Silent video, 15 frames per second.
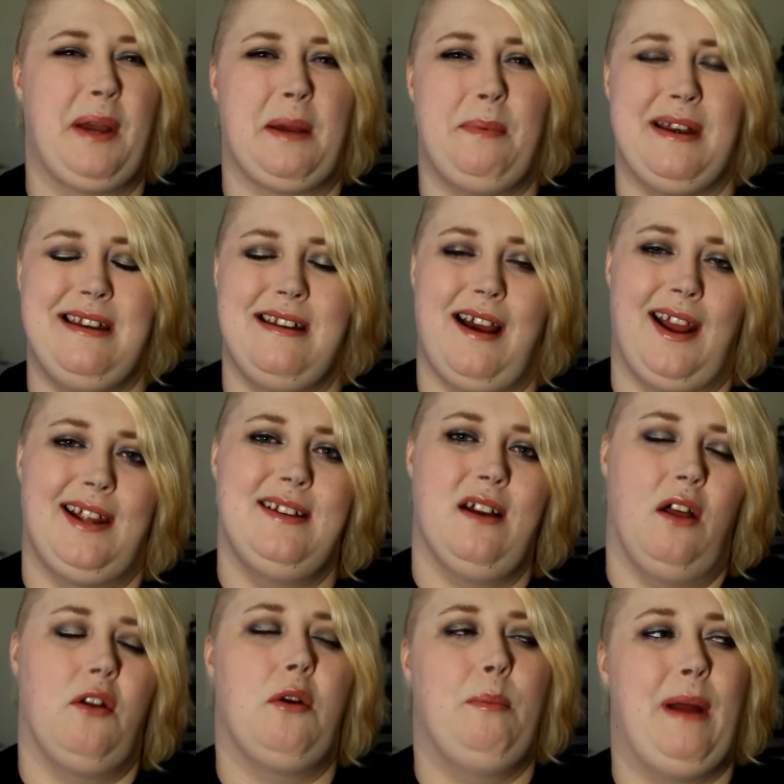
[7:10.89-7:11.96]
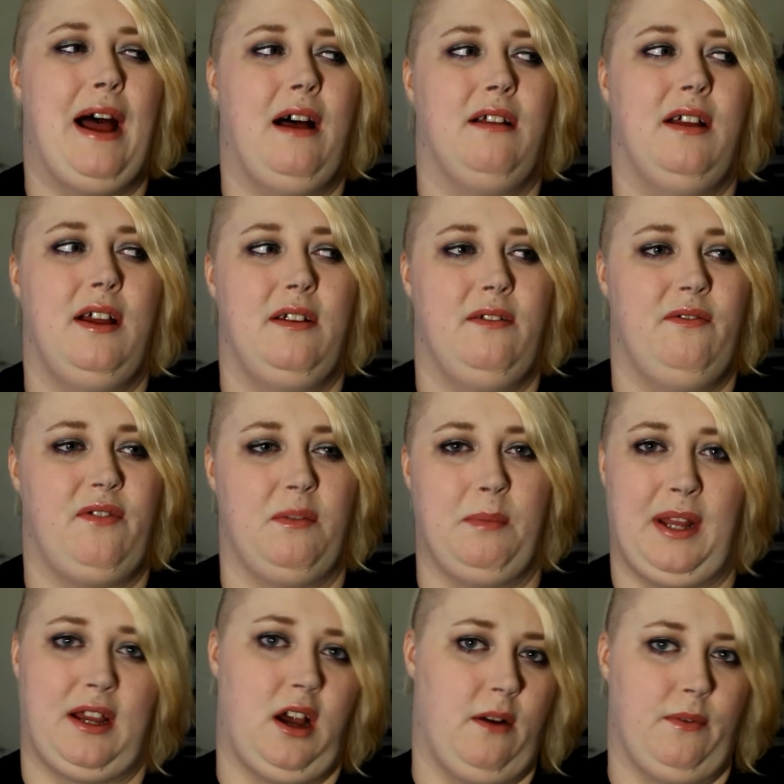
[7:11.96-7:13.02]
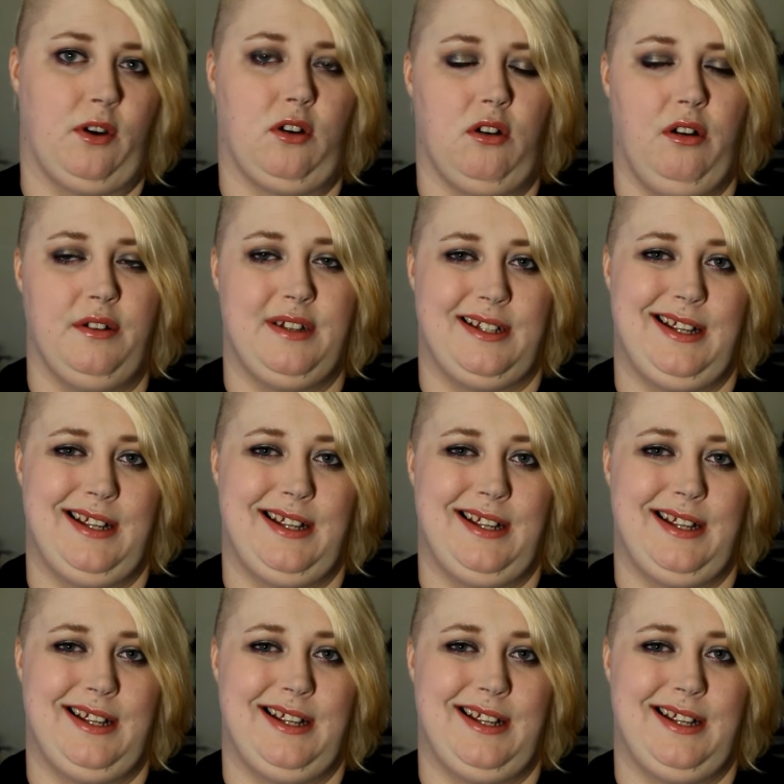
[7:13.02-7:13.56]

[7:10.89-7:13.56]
pick up a $9 palette from like CoverGirl